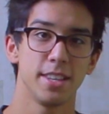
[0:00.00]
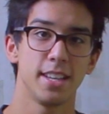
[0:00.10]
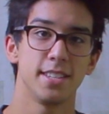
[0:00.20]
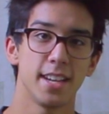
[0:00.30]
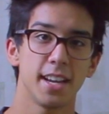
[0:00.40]
in the
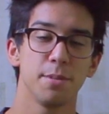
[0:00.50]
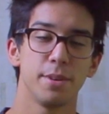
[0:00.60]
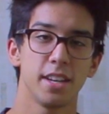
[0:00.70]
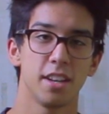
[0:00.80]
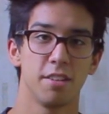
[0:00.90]

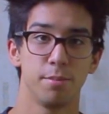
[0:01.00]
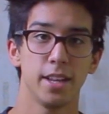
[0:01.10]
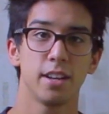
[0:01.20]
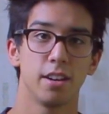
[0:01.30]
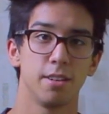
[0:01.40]
Encyclopedia of
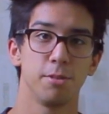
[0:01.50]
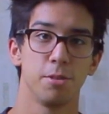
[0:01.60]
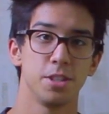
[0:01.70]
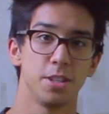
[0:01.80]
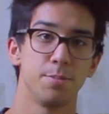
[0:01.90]
Playing Card
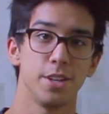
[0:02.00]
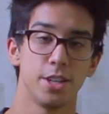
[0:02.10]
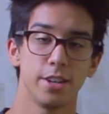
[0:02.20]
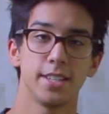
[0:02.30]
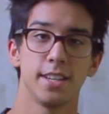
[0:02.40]
Flourishes by
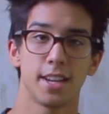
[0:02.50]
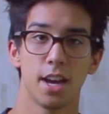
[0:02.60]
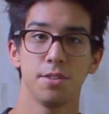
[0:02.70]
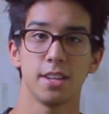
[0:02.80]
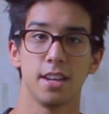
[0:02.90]
Jerry
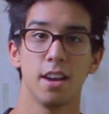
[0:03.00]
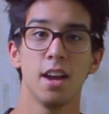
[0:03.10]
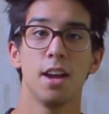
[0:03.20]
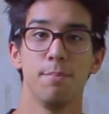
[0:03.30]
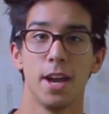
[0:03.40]

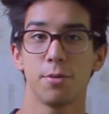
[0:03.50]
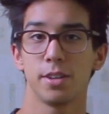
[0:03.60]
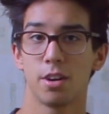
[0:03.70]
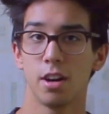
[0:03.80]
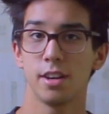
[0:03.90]
Seskowski back
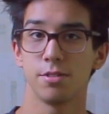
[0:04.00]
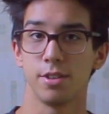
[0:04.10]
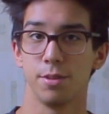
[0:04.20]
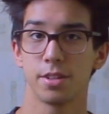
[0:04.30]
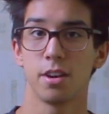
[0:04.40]
when
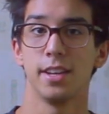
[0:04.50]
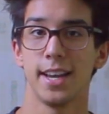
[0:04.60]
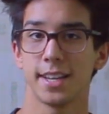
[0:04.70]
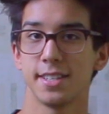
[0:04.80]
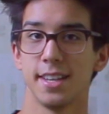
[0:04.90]
cardistry was called
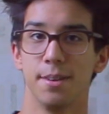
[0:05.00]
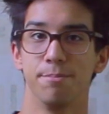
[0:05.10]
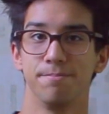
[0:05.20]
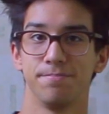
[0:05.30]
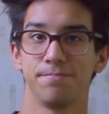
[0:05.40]
XCM.
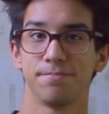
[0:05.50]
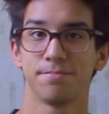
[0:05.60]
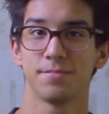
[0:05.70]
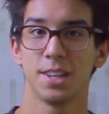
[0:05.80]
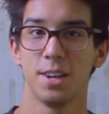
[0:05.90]

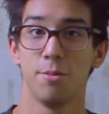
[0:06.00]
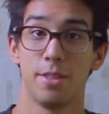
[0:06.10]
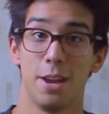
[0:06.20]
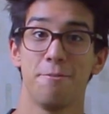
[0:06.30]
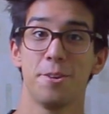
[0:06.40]

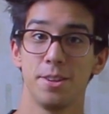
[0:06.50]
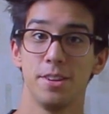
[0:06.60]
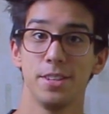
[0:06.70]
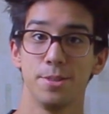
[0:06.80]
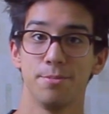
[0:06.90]
Without further
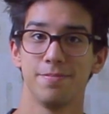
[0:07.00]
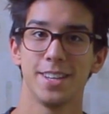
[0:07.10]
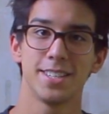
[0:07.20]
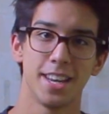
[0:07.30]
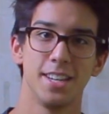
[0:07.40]
ado,
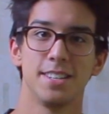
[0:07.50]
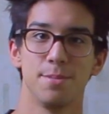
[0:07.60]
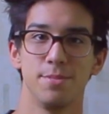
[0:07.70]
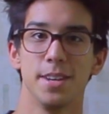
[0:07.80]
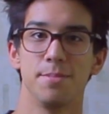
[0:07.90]
let's get into
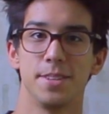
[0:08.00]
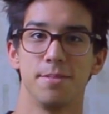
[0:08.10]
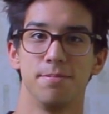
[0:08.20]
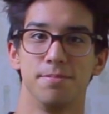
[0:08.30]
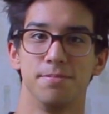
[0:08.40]
some tips.
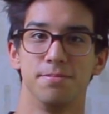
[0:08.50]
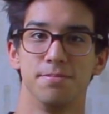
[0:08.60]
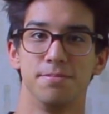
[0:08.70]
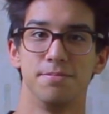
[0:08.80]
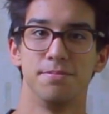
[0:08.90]
So I'll be straight